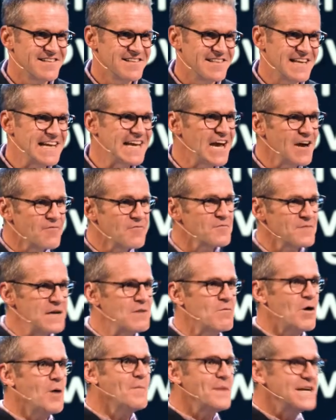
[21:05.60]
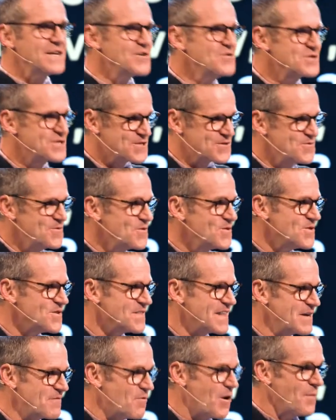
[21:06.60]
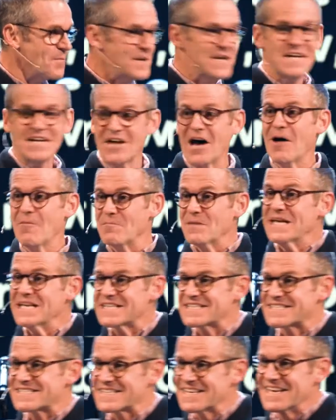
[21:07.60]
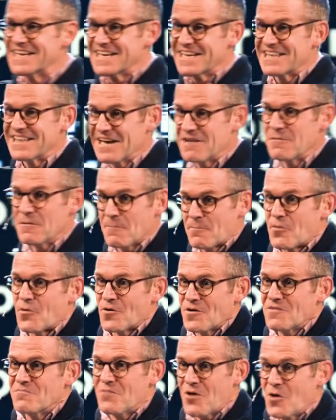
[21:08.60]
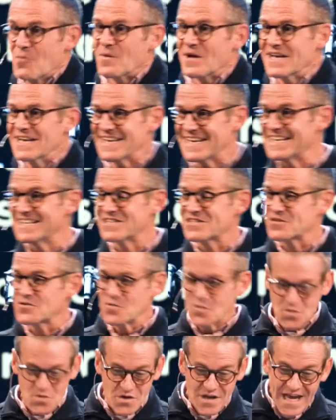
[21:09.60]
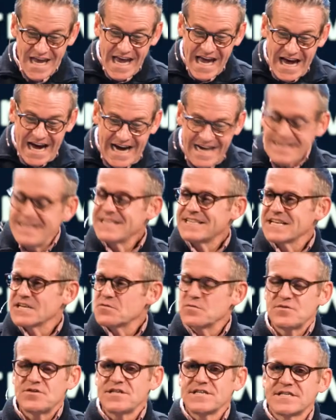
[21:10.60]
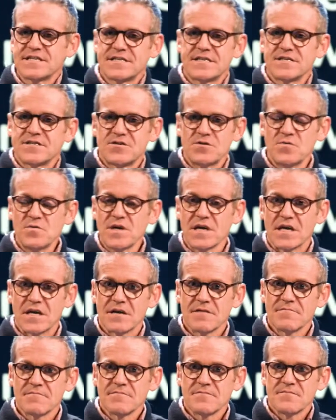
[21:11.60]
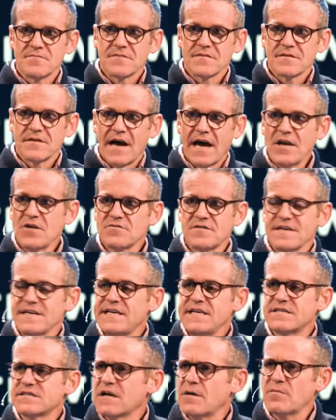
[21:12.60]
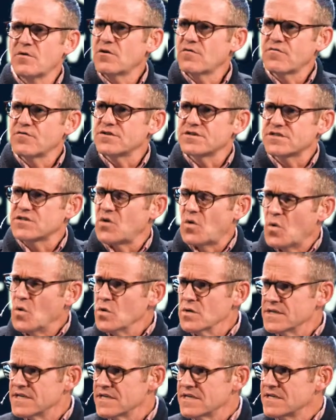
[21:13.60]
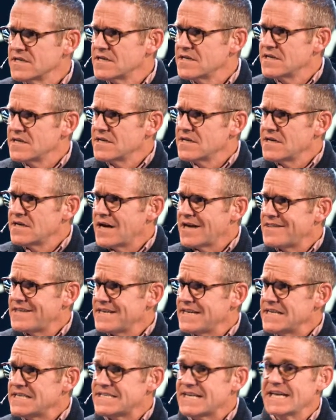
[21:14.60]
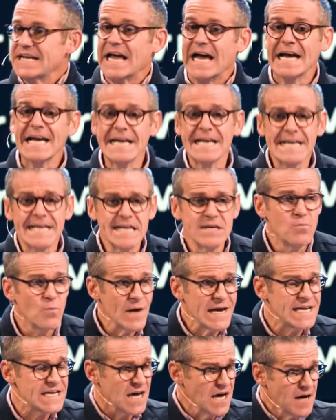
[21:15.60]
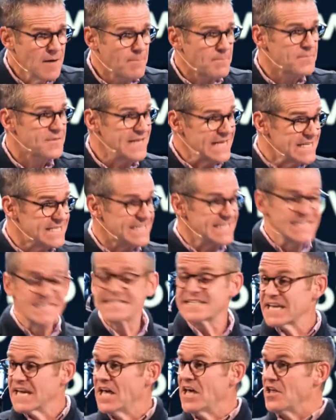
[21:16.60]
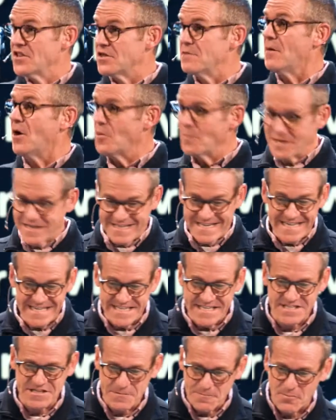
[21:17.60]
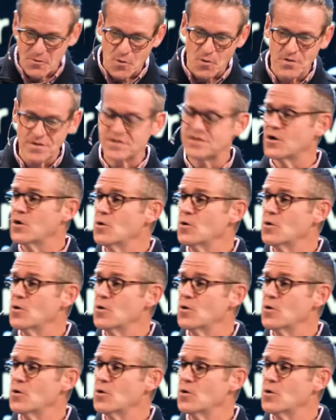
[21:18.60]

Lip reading: They care for, they want me to go to school. They want me to not miss an important moment in school. I think that's what Jesus is doing. I don't think he's coming over to scold. I think he's saying, hey, wake up. This is the moment. This is important.